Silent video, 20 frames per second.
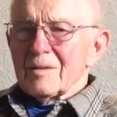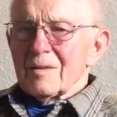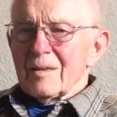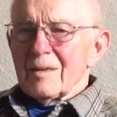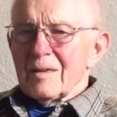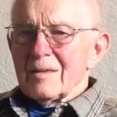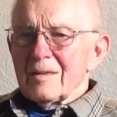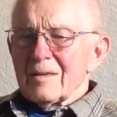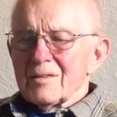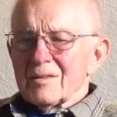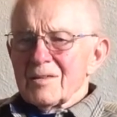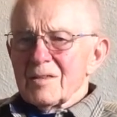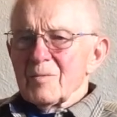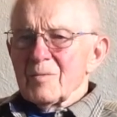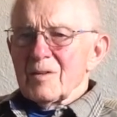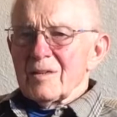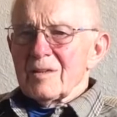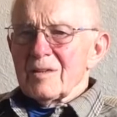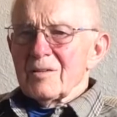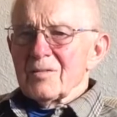Then some
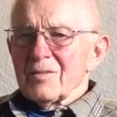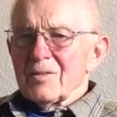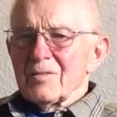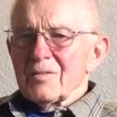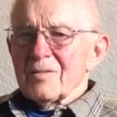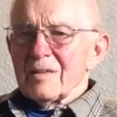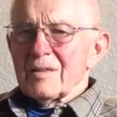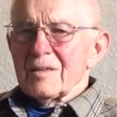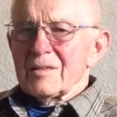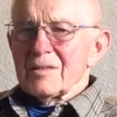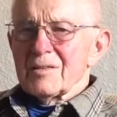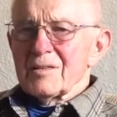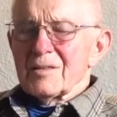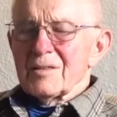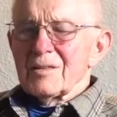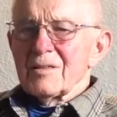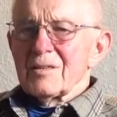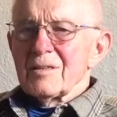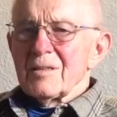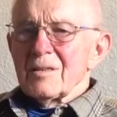of the other things
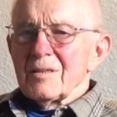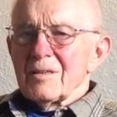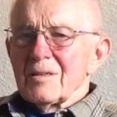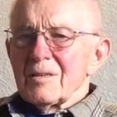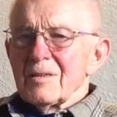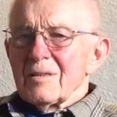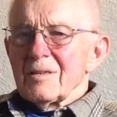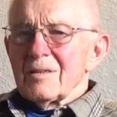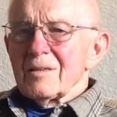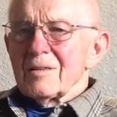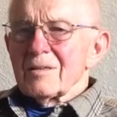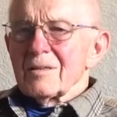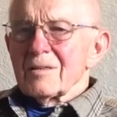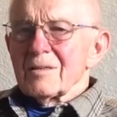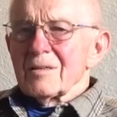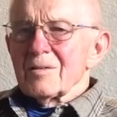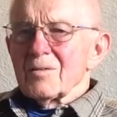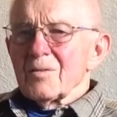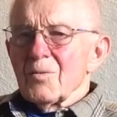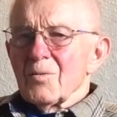
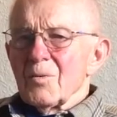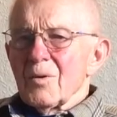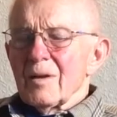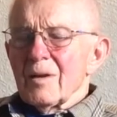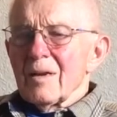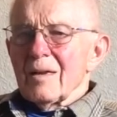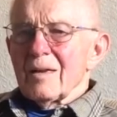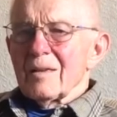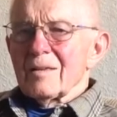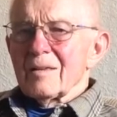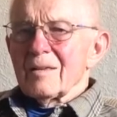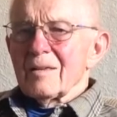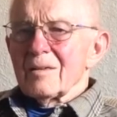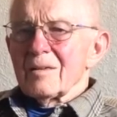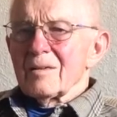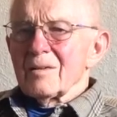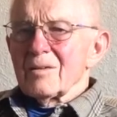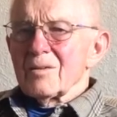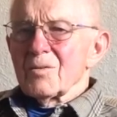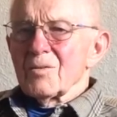while at
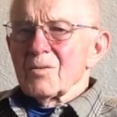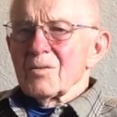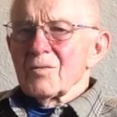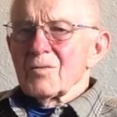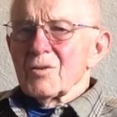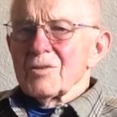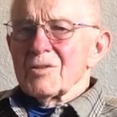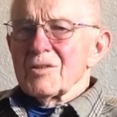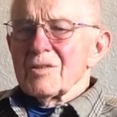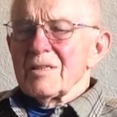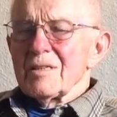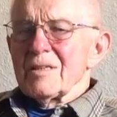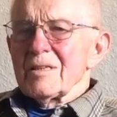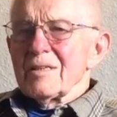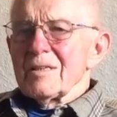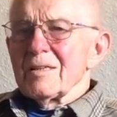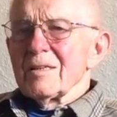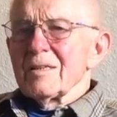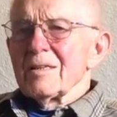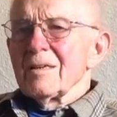the
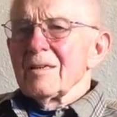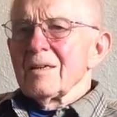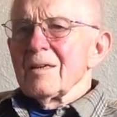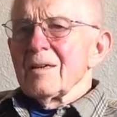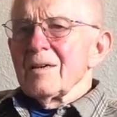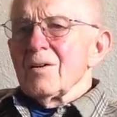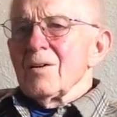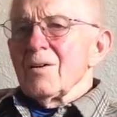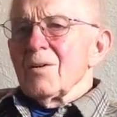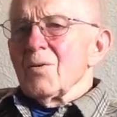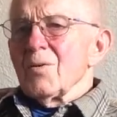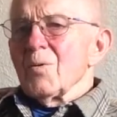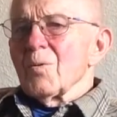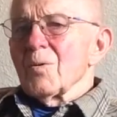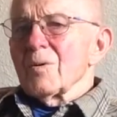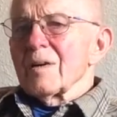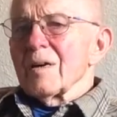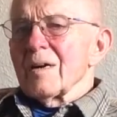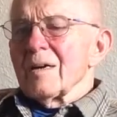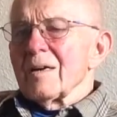university,
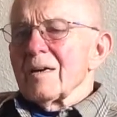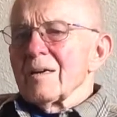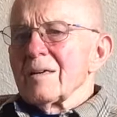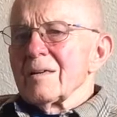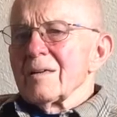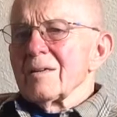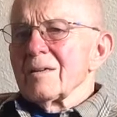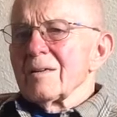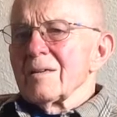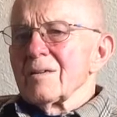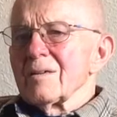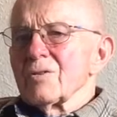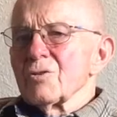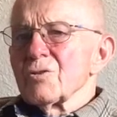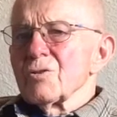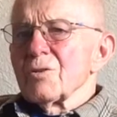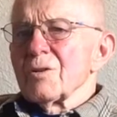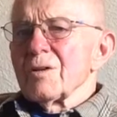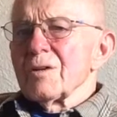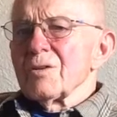what I
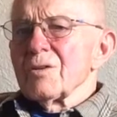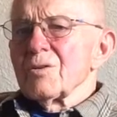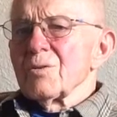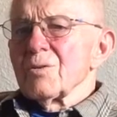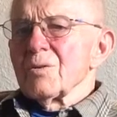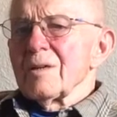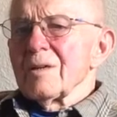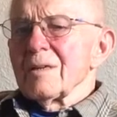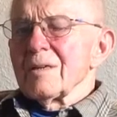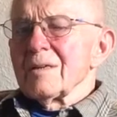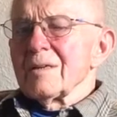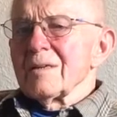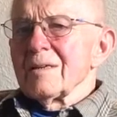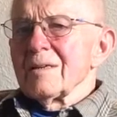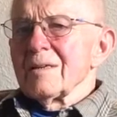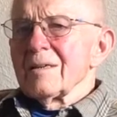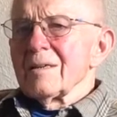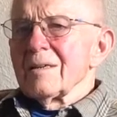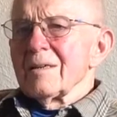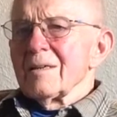enjoyed doing
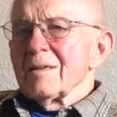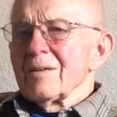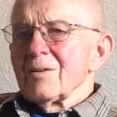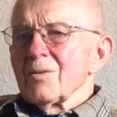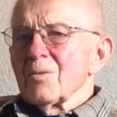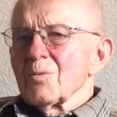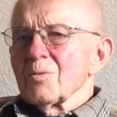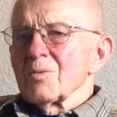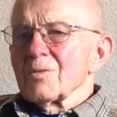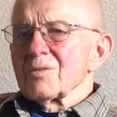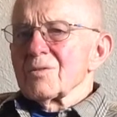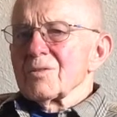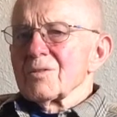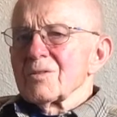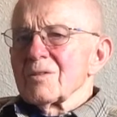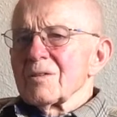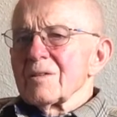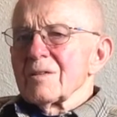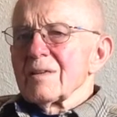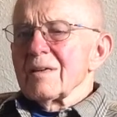was
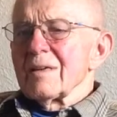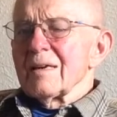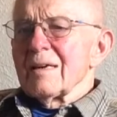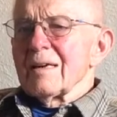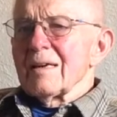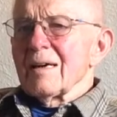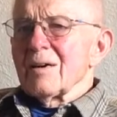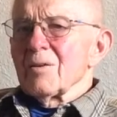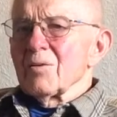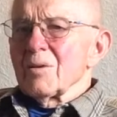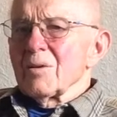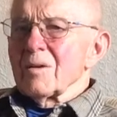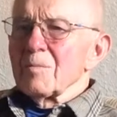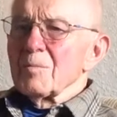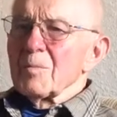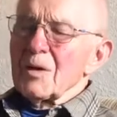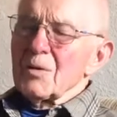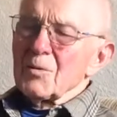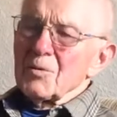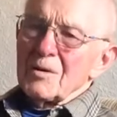getting out and
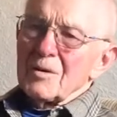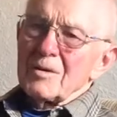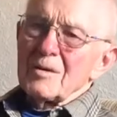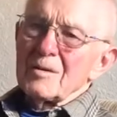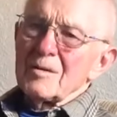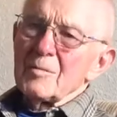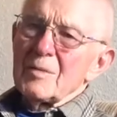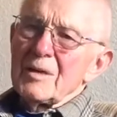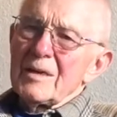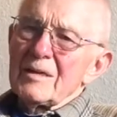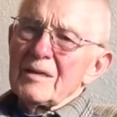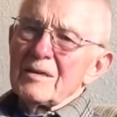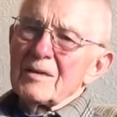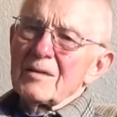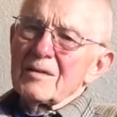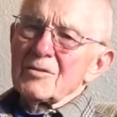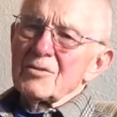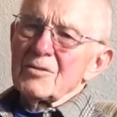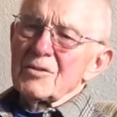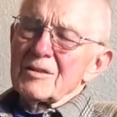about in the Maine
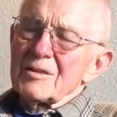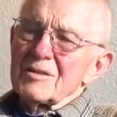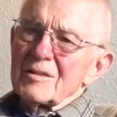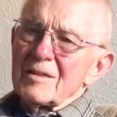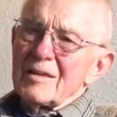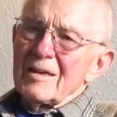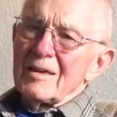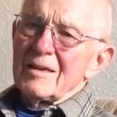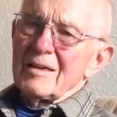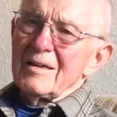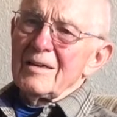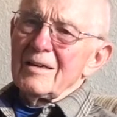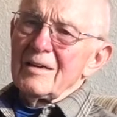countryside,